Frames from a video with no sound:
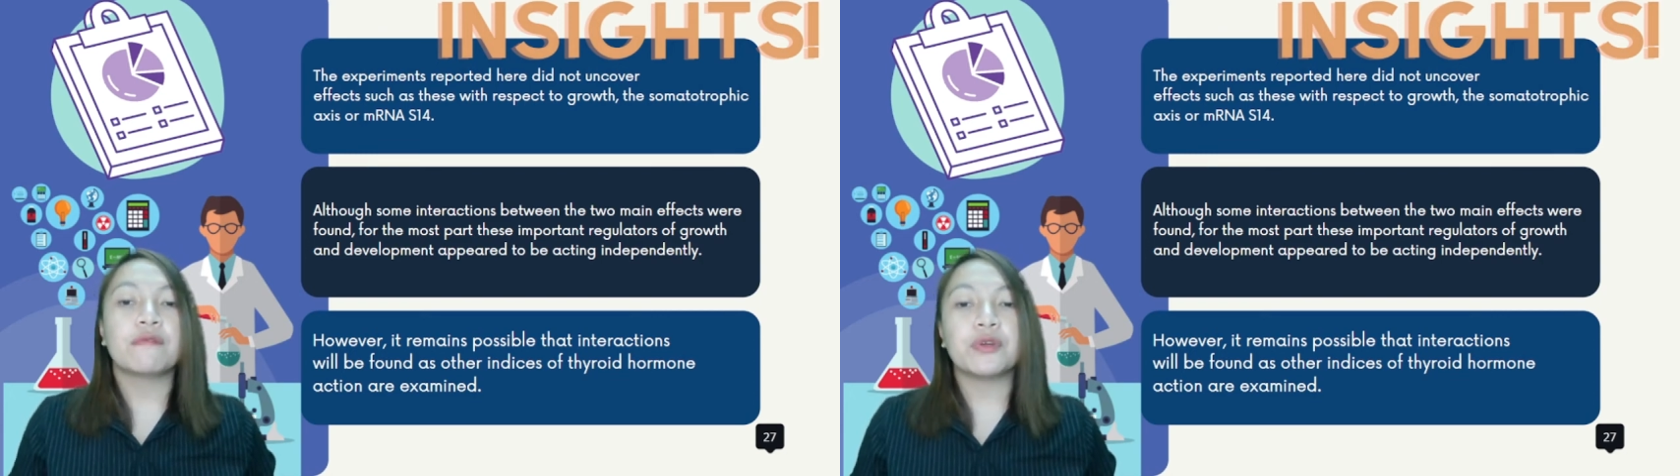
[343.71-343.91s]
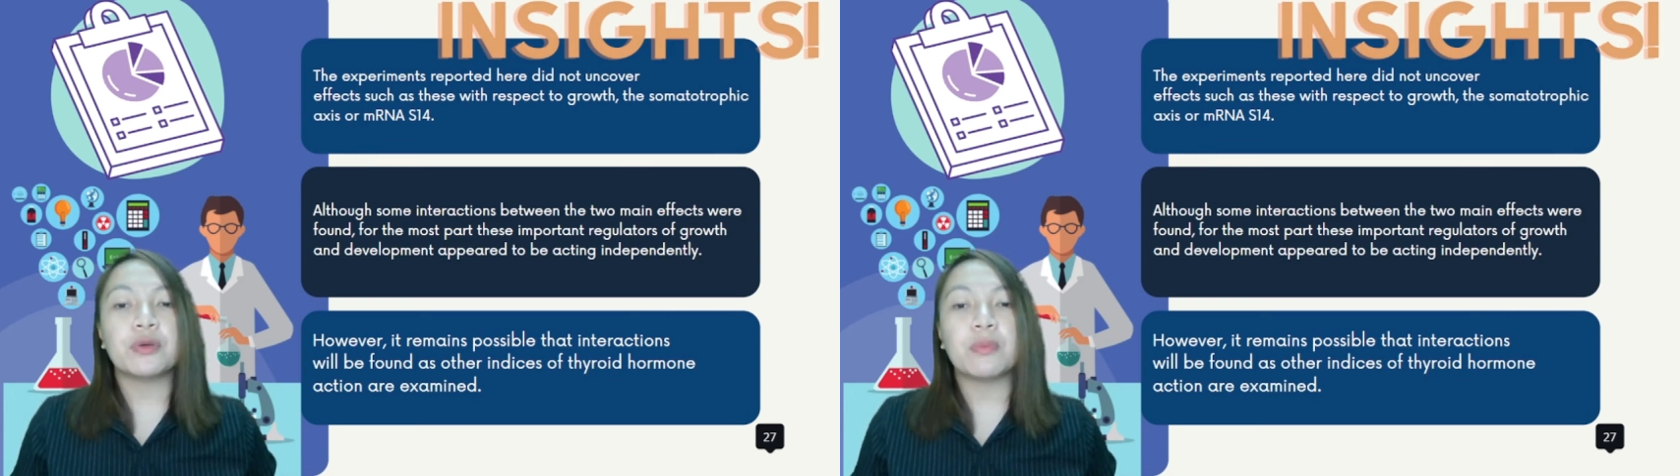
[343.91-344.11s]

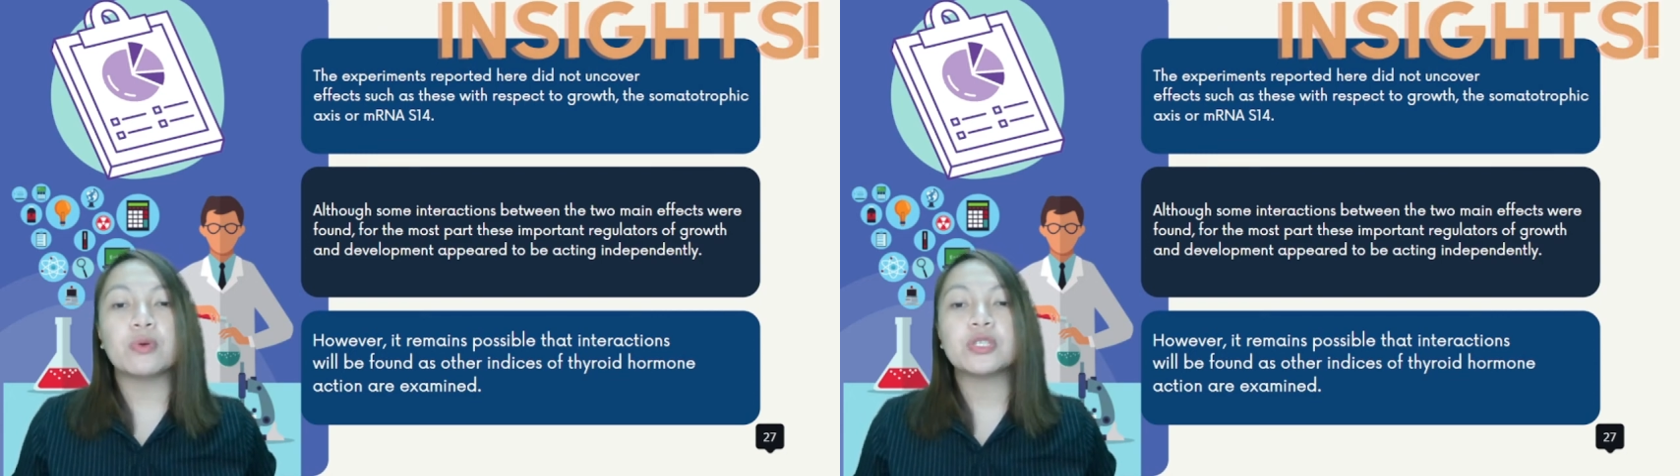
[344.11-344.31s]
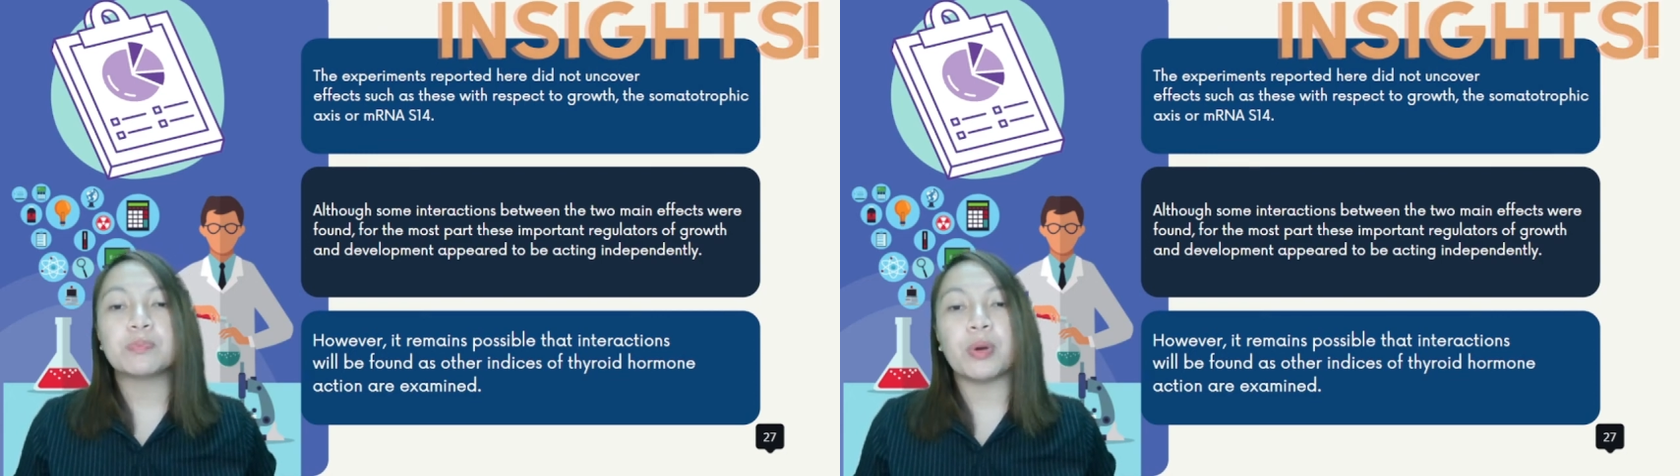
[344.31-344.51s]
for the
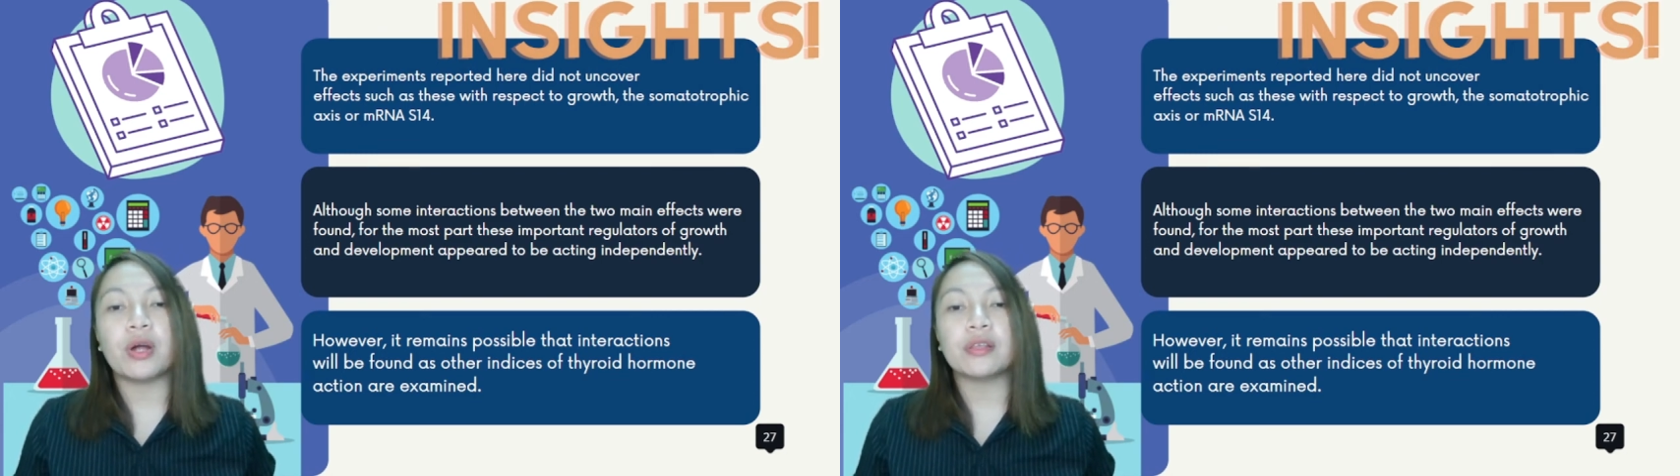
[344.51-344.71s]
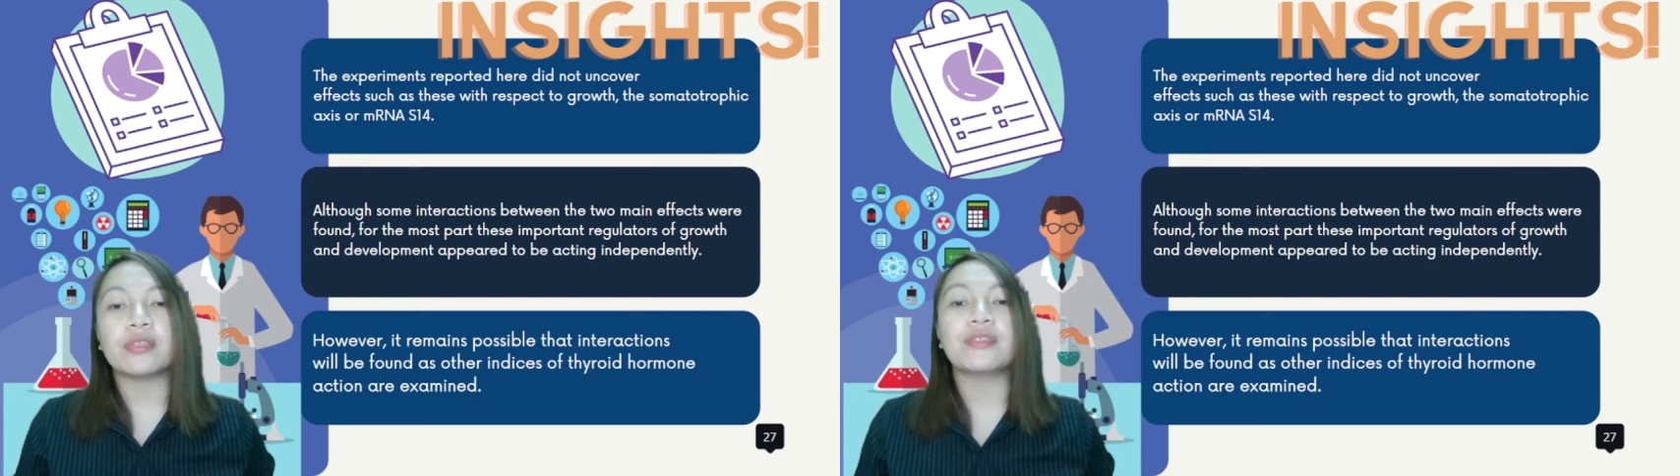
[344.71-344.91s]
most
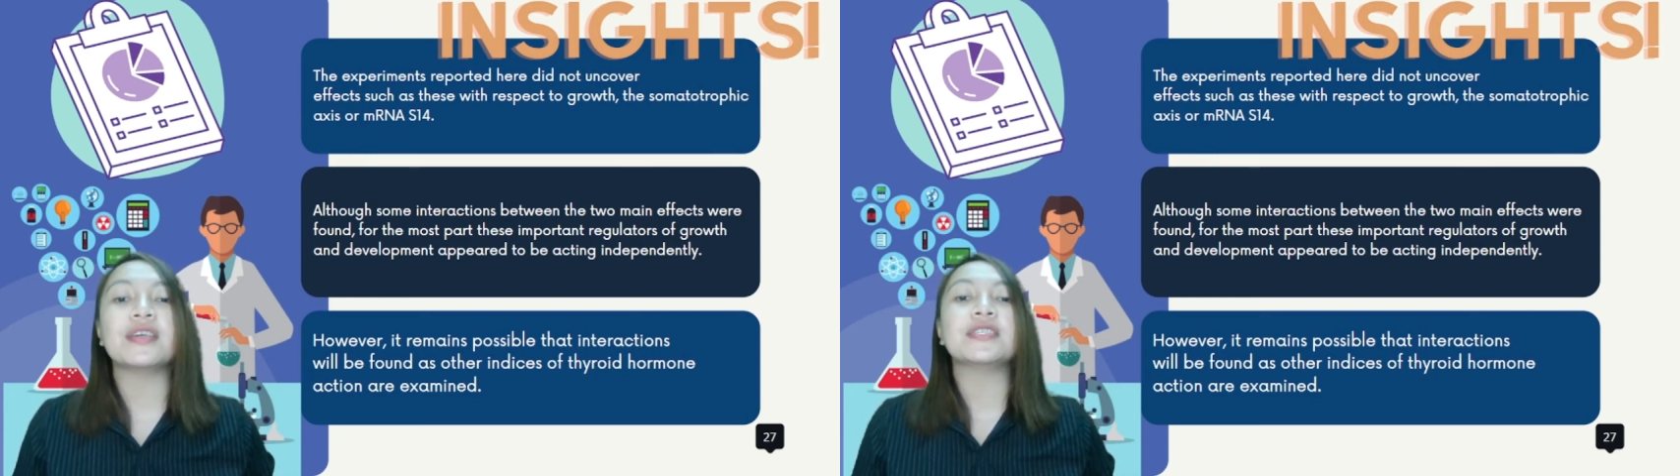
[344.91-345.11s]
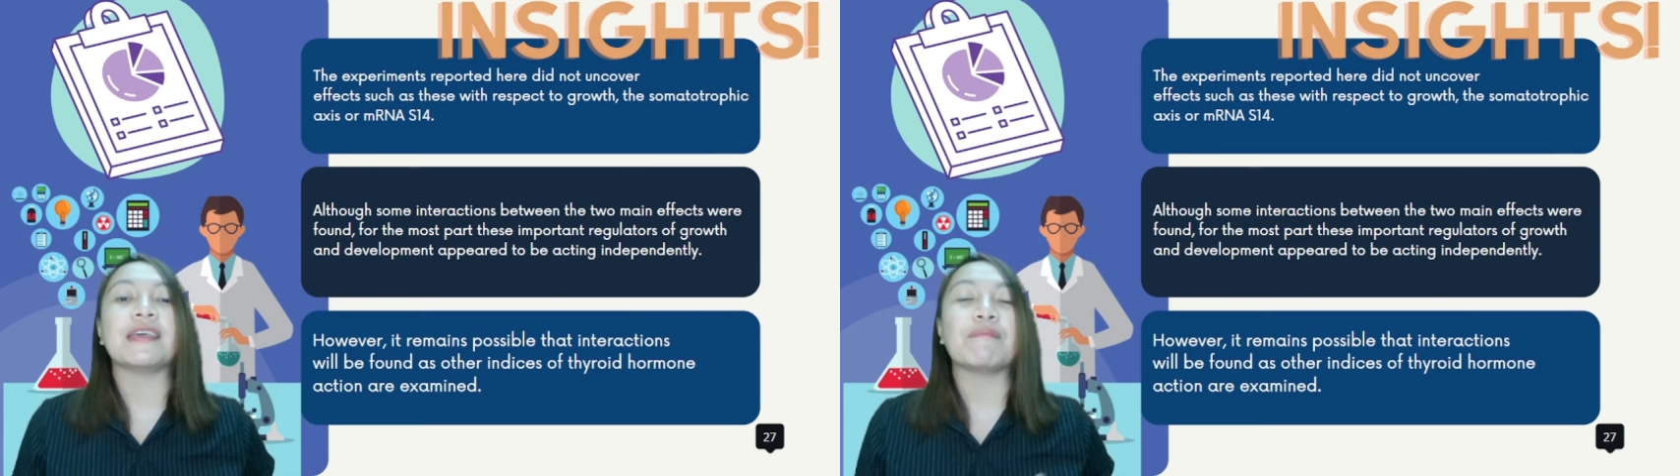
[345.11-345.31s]
part, these